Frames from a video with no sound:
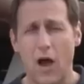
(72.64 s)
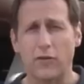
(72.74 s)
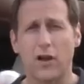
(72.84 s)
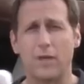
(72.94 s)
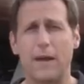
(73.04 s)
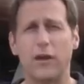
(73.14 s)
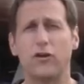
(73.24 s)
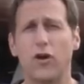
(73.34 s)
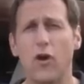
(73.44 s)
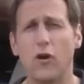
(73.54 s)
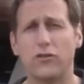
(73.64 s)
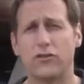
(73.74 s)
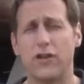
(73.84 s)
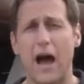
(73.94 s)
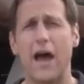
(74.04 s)
So it's going to be a
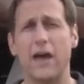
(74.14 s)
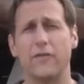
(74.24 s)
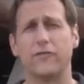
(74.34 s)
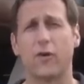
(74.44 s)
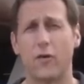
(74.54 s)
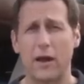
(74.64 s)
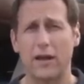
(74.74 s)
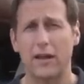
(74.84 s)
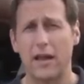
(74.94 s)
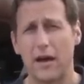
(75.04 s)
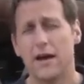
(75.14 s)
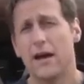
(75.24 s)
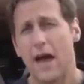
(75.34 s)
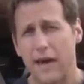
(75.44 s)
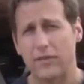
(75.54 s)
huge day of cricket here
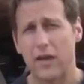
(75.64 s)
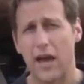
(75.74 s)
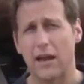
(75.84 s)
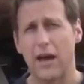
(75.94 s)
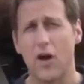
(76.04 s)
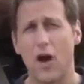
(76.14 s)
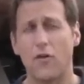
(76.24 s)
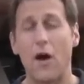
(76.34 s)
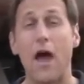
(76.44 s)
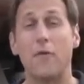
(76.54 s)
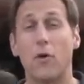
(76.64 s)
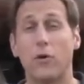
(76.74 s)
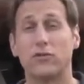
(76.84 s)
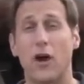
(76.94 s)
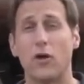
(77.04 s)
at the Adelaide Oval, and we're
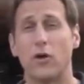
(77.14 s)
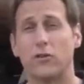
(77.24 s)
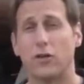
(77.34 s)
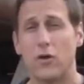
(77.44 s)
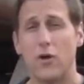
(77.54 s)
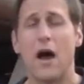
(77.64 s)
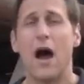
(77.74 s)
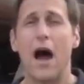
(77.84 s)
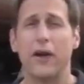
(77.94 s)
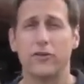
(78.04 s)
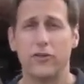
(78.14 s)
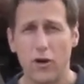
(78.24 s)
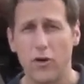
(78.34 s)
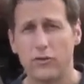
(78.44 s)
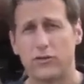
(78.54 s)
also looking to a
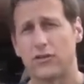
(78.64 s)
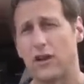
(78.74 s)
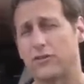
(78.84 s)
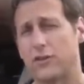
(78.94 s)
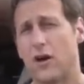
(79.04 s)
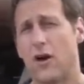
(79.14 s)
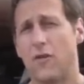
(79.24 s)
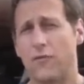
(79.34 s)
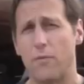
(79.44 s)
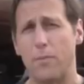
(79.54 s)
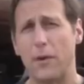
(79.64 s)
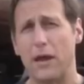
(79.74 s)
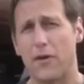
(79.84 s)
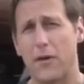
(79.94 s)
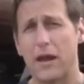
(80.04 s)
huge season of football
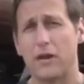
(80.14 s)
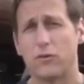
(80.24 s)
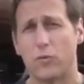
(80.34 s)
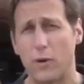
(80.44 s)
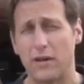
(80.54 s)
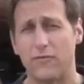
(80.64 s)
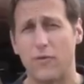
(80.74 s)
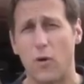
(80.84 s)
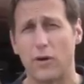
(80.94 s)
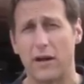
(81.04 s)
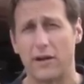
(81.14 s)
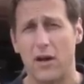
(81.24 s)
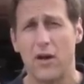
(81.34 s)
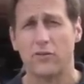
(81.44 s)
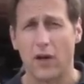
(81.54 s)
here in 2014.
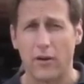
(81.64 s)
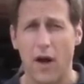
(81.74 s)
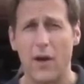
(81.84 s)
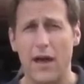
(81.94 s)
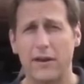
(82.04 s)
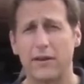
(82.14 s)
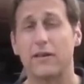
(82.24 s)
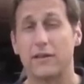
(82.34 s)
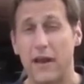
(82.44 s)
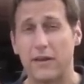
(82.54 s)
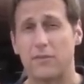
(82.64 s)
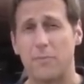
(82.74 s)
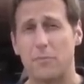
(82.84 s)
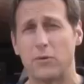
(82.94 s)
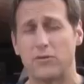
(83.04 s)
So go ahead, get
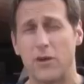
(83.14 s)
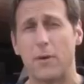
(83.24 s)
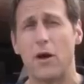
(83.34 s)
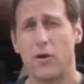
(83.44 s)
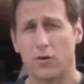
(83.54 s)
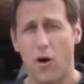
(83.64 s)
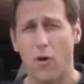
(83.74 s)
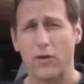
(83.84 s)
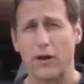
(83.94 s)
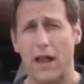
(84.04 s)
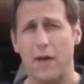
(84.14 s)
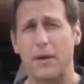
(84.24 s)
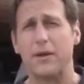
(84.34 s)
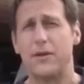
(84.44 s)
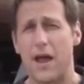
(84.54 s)
your membership, call the
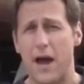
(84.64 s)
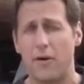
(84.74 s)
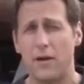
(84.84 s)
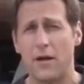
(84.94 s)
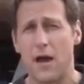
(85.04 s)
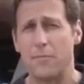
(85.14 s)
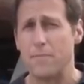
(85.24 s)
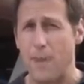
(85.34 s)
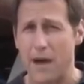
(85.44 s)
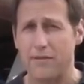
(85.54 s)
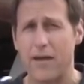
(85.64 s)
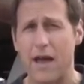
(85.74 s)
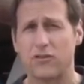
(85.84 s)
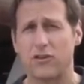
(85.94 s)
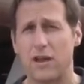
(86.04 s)
club now and be part of the
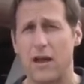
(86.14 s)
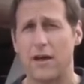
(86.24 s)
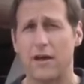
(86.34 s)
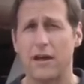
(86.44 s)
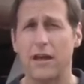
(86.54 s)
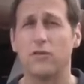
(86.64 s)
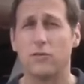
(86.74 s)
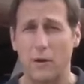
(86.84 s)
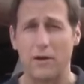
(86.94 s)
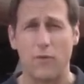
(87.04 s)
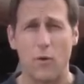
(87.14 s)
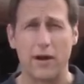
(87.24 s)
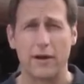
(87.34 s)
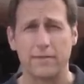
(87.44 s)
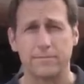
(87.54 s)
action here in
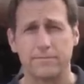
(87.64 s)
2014.